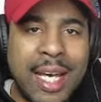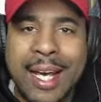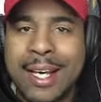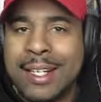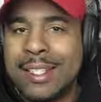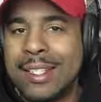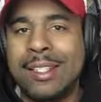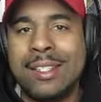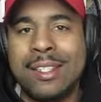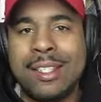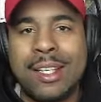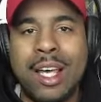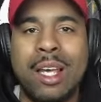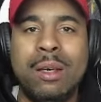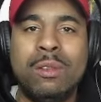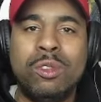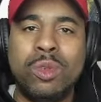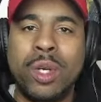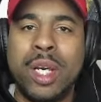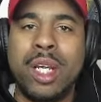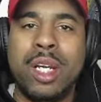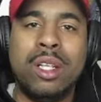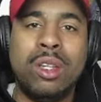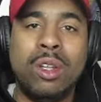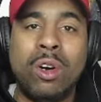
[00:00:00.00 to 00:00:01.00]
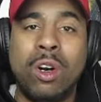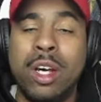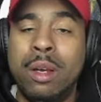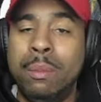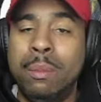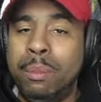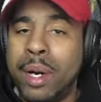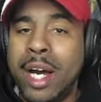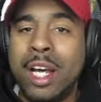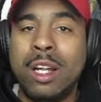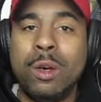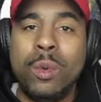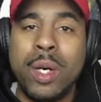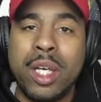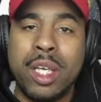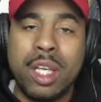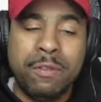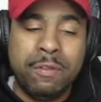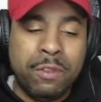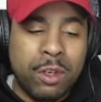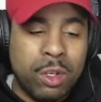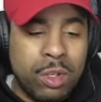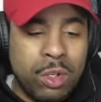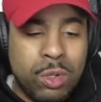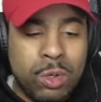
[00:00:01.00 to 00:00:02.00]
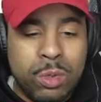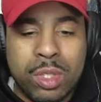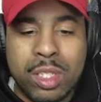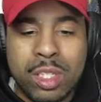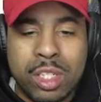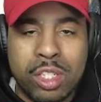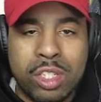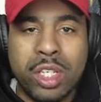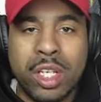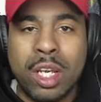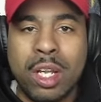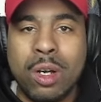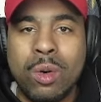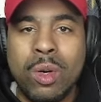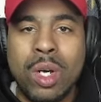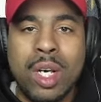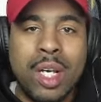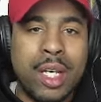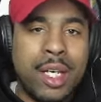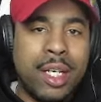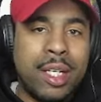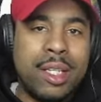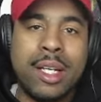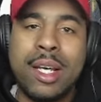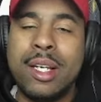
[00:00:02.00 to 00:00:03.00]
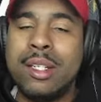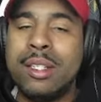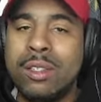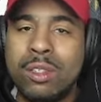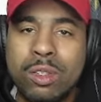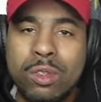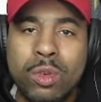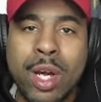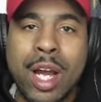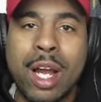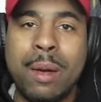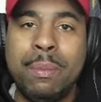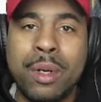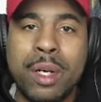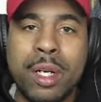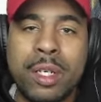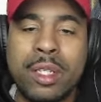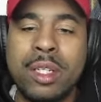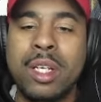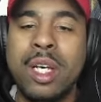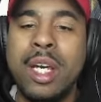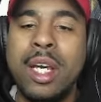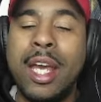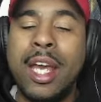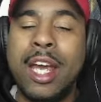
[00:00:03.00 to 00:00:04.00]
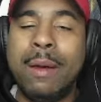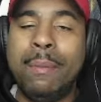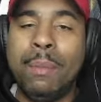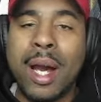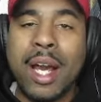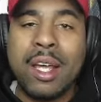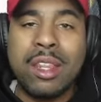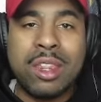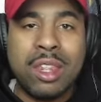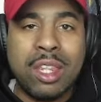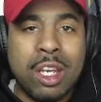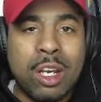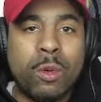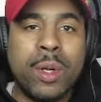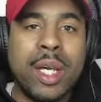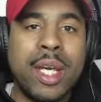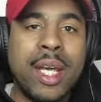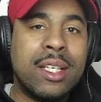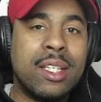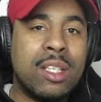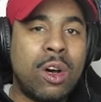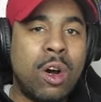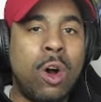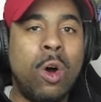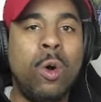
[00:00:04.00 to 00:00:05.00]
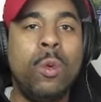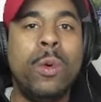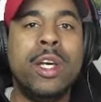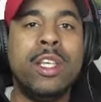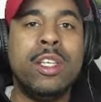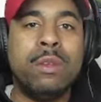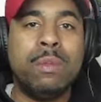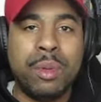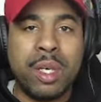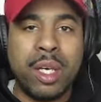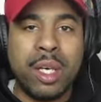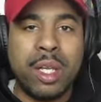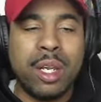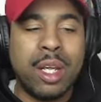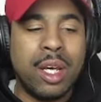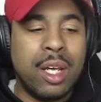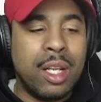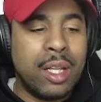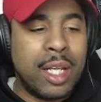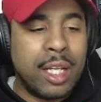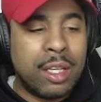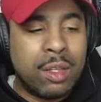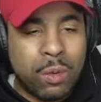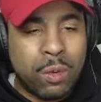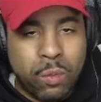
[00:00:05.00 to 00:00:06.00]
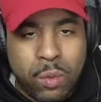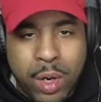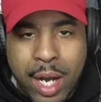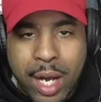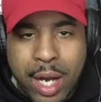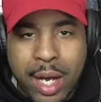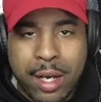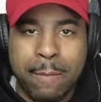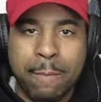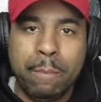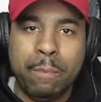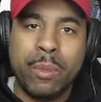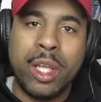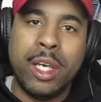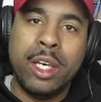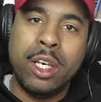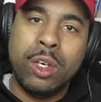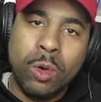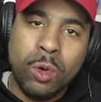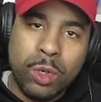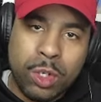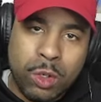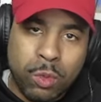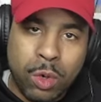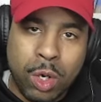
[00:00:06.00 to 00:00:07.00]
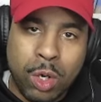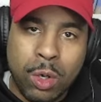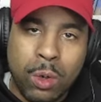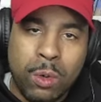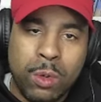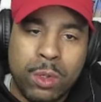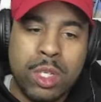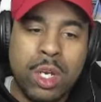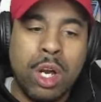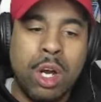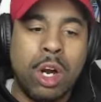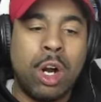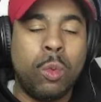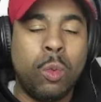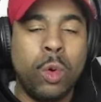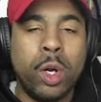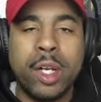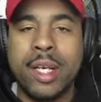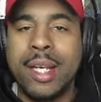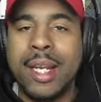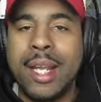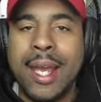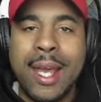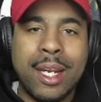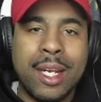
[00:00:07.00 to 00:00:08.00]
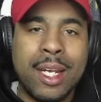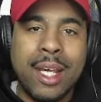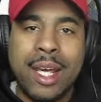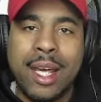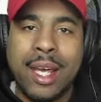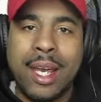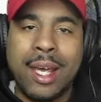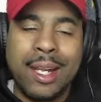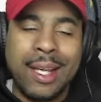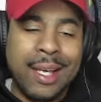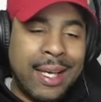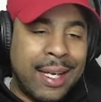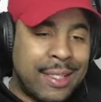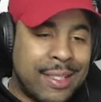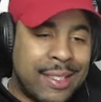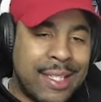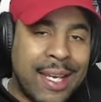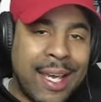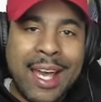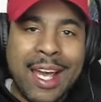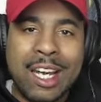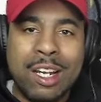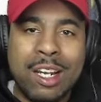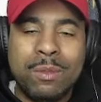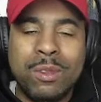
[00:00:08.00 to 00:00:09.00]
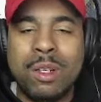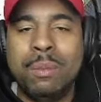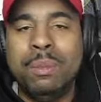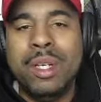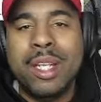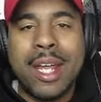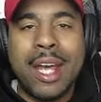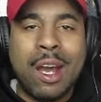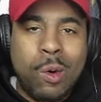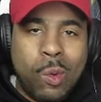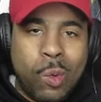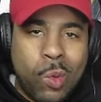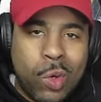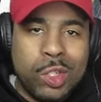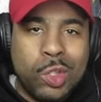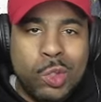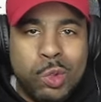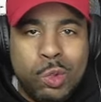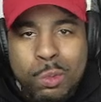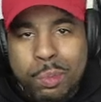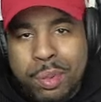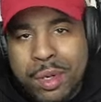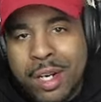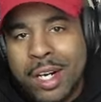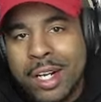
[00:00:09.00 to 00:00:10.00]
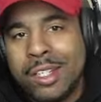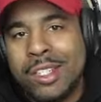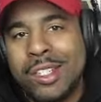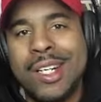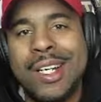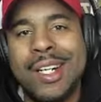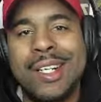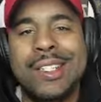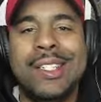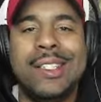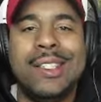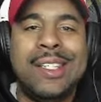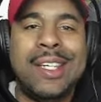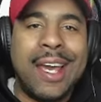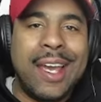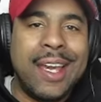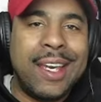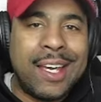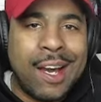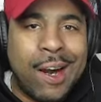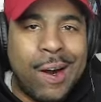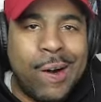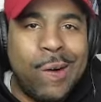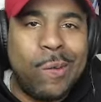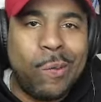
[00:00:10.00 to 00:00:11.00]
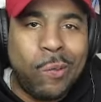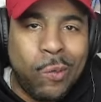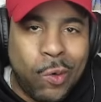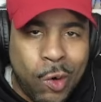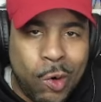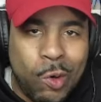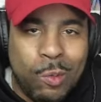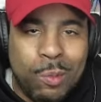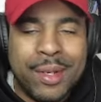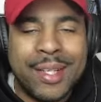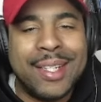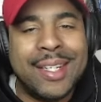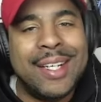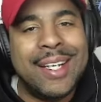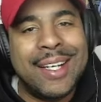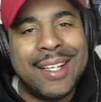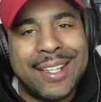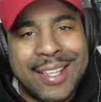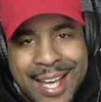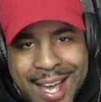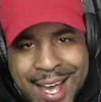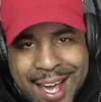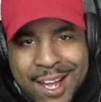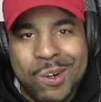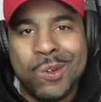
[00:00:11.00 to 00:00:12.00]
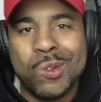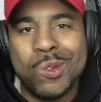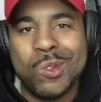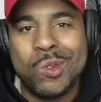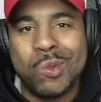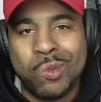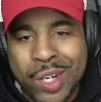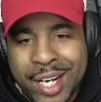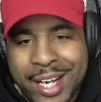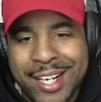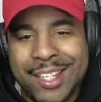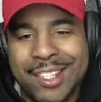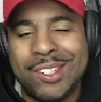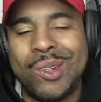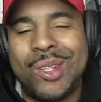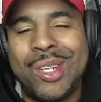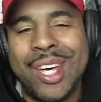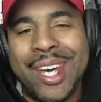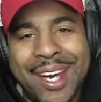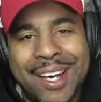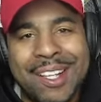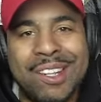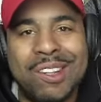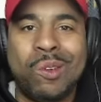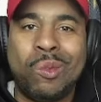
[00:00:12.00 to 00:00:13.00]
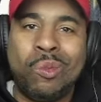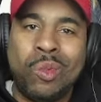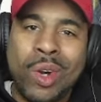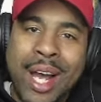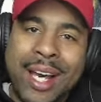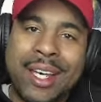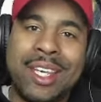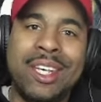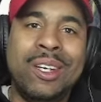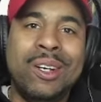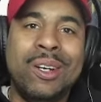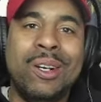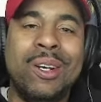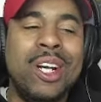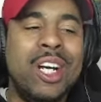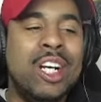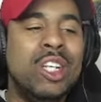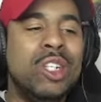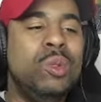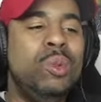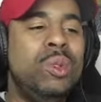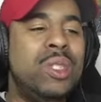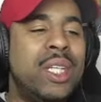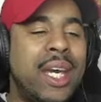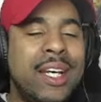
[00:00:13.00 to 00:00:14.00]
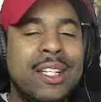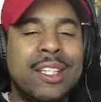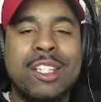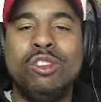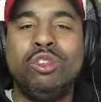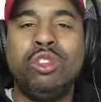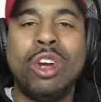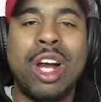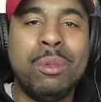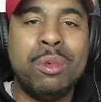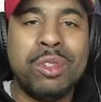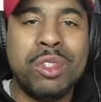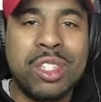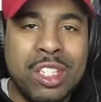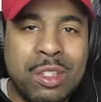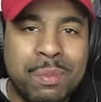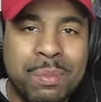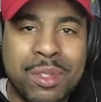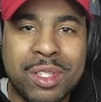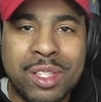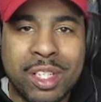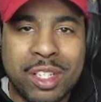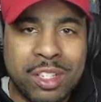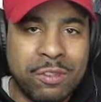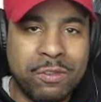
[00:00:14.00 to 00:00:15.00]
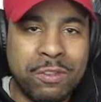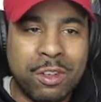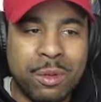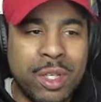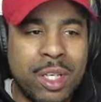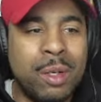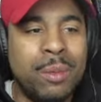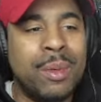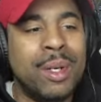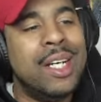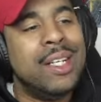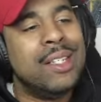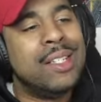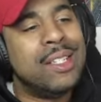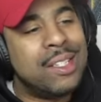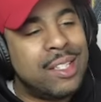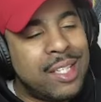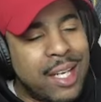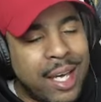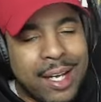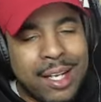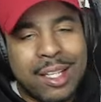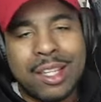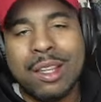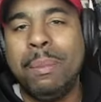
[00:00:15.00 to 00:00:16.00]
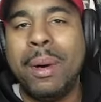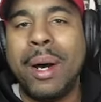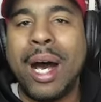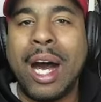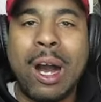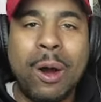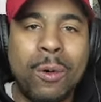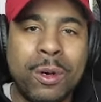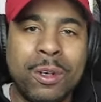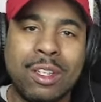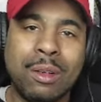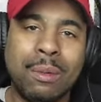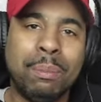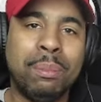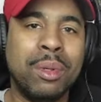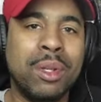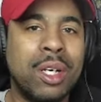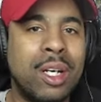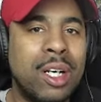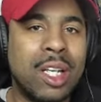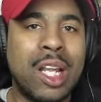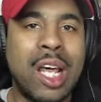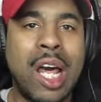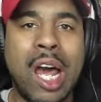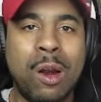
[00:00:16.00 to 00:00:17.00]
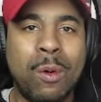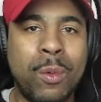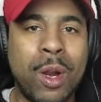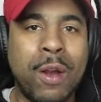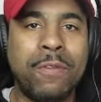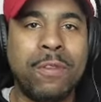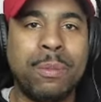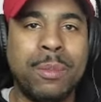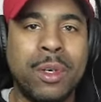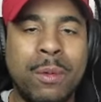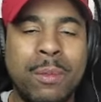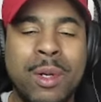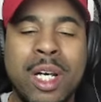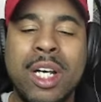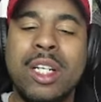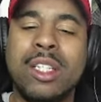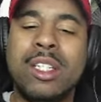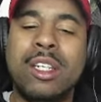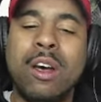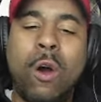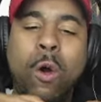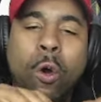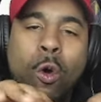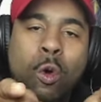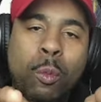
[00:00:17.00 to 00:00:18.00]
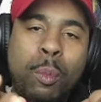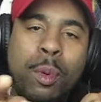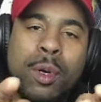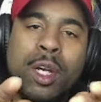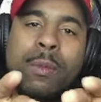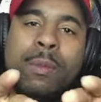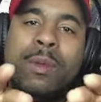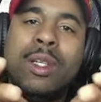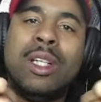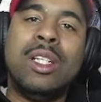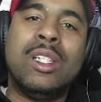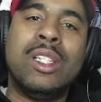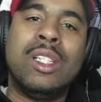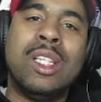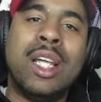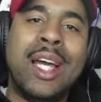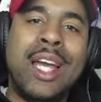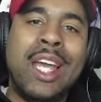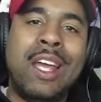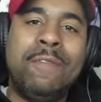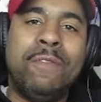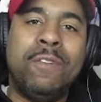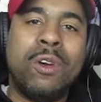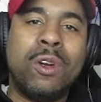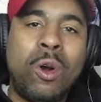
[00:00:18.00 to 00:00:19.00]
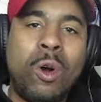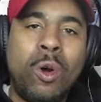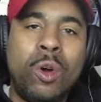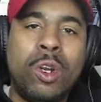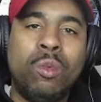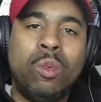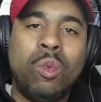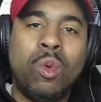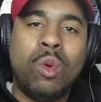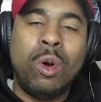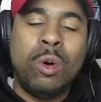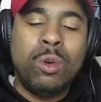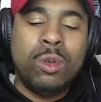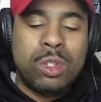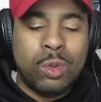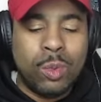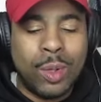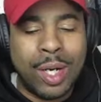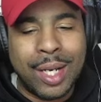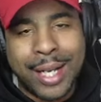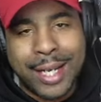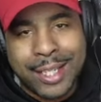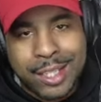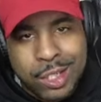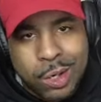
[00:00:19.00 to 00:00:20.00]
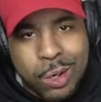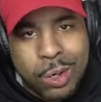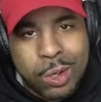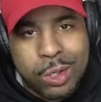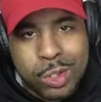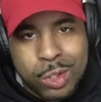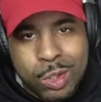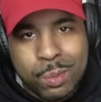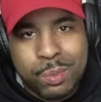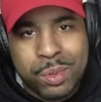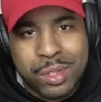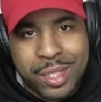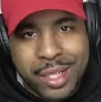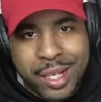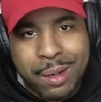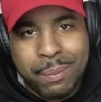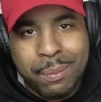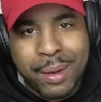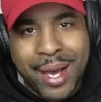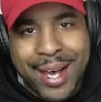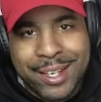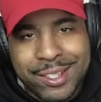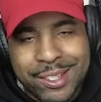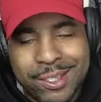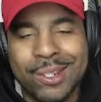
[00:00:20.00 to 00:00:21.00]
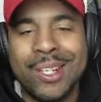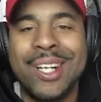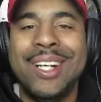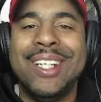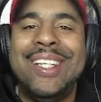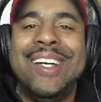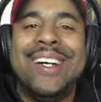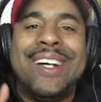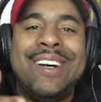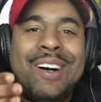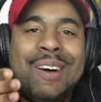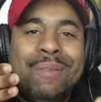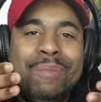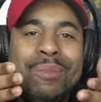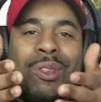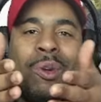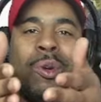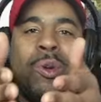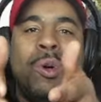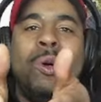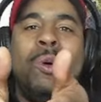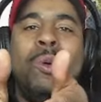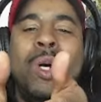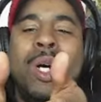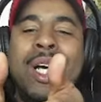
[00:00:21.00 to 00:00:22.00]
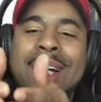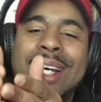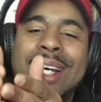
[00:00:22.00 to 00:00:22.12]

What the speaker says: has the same train of thought. And by the way, if you're new to this channel, hit that subscribe button. And my theory has always been that The Rock and Cody Rhodes are working hand-in-hand in tandem to be that 1-2 punch to take out Roman Daniels Reigns, okay? The Rock here to take the Tribal Chief position from him, to take the power of the bloodline away from him, to open up this lane for Cody Rhodes, who I like to call the Super Saiyan Pastor, to come through